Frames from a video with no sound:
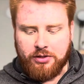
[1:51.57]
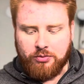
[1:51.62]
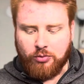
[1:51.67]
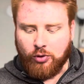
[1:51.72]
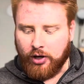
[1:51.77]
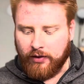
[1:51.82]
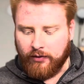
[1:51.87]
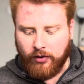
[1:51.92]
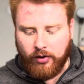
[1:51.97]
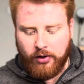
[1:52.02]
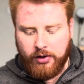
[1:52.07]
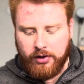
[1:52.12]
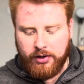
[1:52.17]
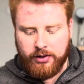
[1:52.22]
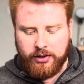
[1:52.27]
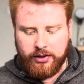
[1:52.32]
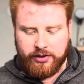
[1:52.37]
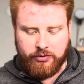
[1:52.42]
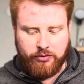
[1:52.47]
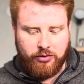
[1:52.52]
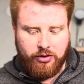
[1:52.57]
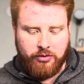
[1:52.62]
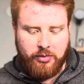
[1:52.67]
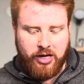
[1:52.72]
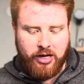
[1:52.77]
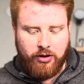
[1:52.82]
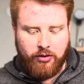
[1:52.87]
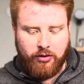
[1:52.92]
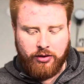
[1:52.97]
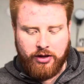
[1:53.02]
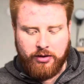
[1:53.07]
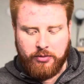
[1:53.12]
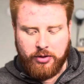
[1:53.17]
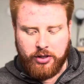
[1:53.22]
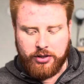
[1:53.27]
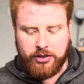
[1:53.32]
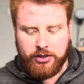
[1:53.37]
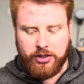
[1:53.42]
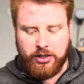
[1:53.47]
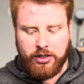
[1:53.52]
whatever. Doesn't really matter all that
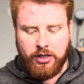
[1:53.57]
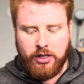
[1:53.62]
much.